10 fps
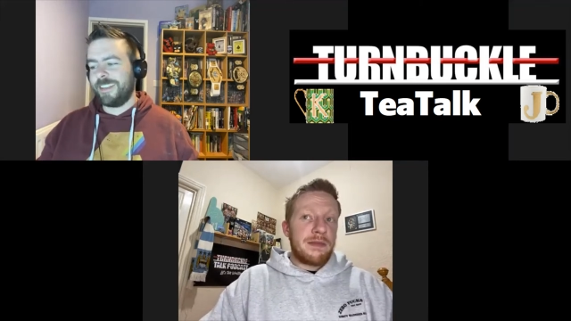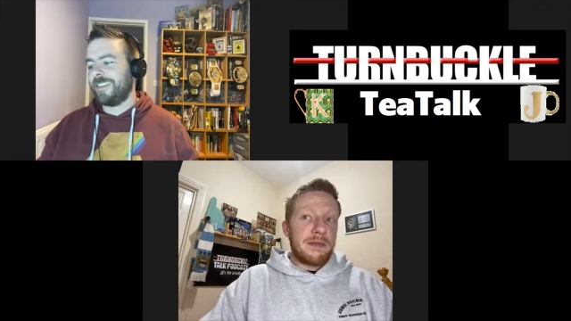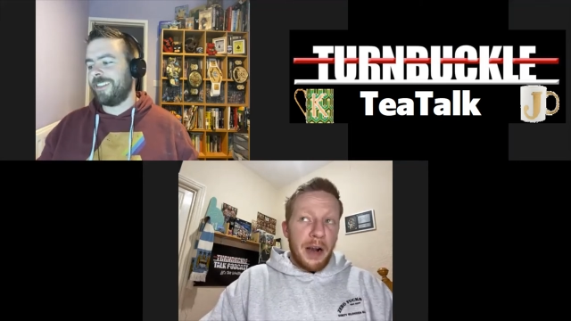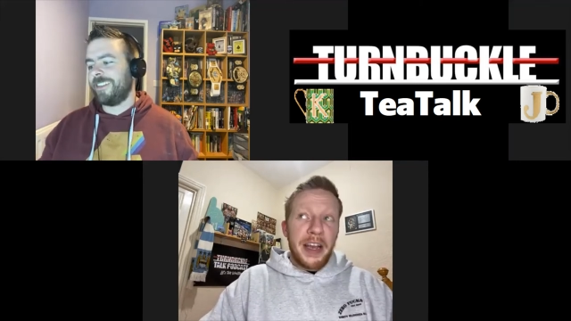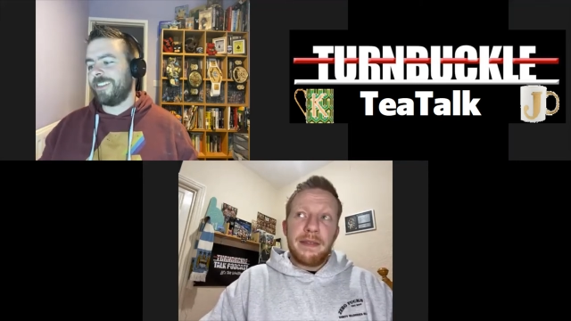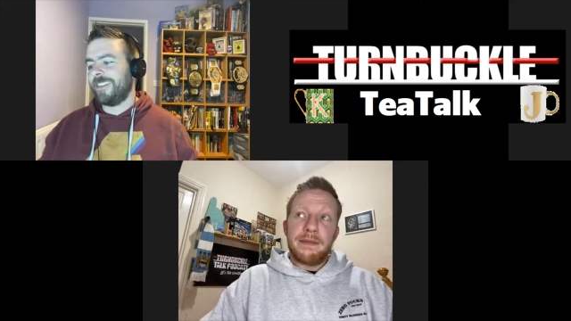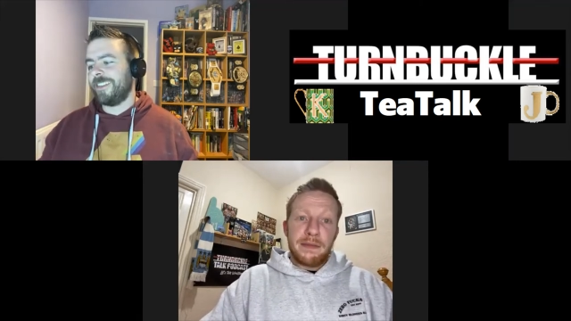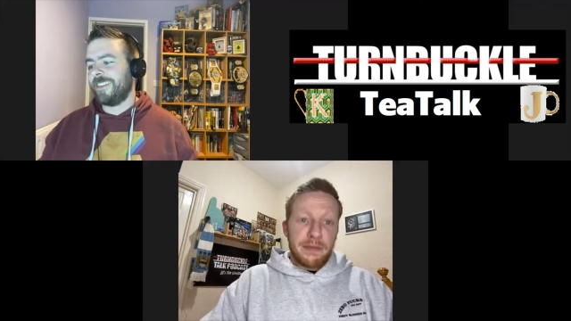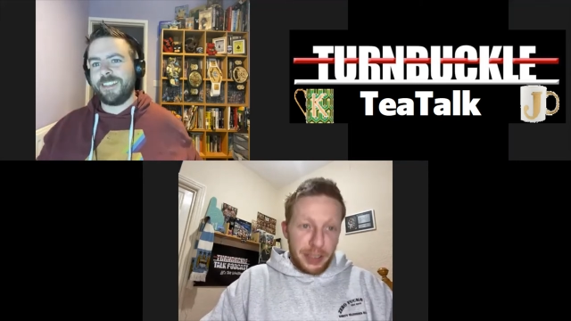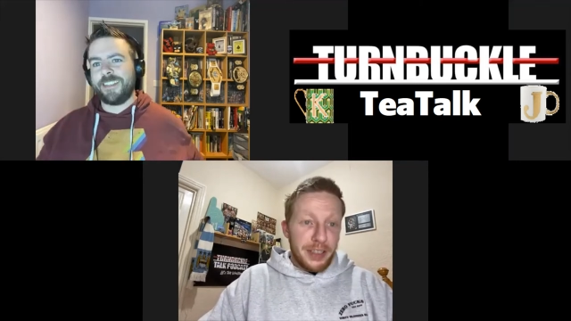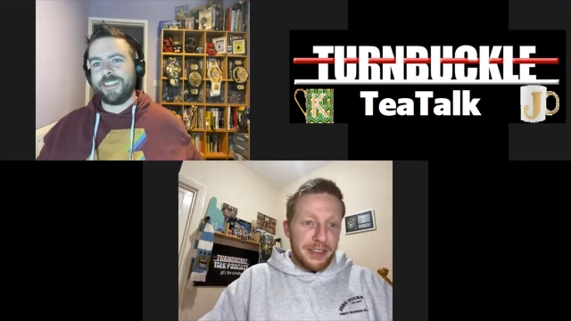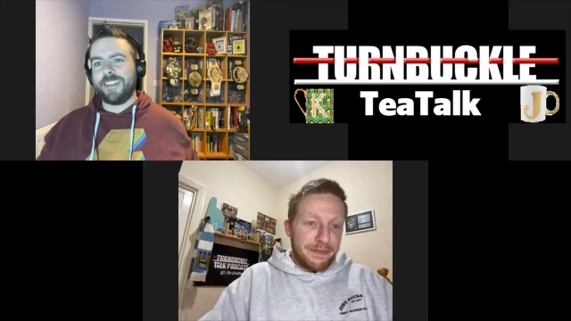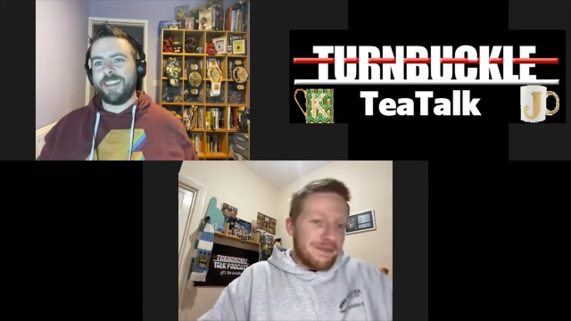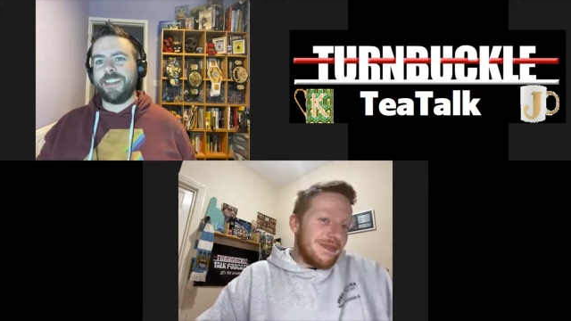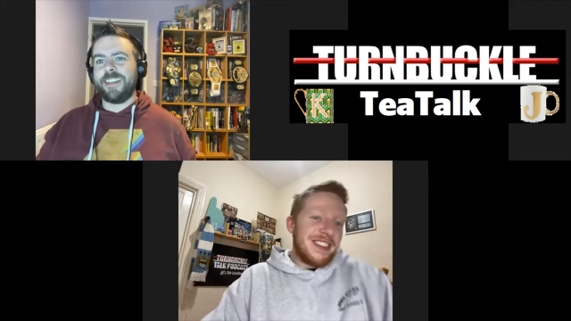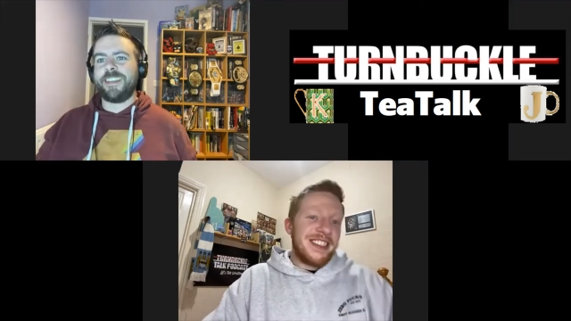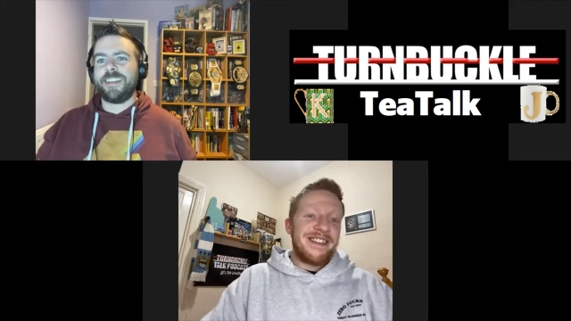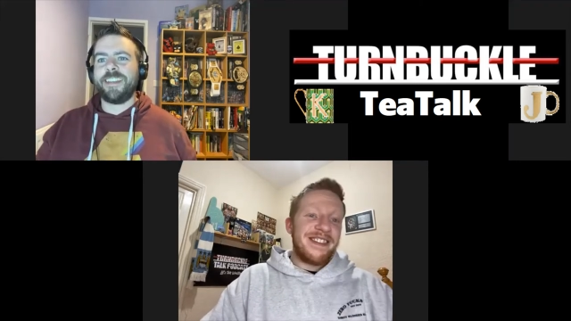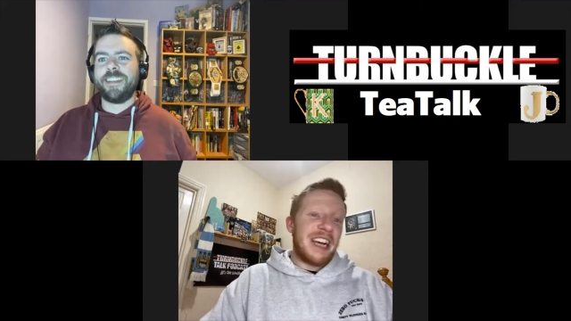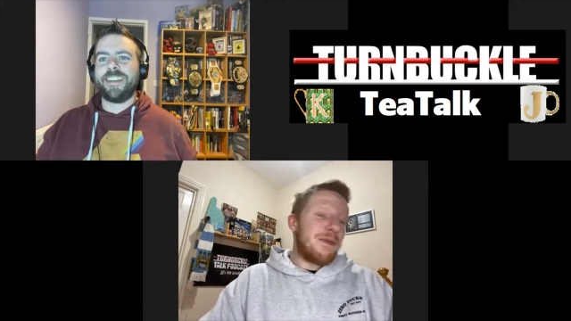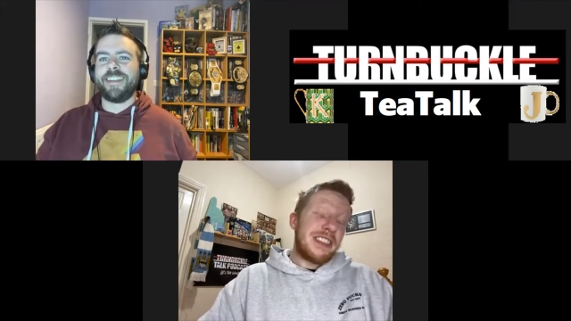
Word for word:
Speaker 1: okay, good. I mean,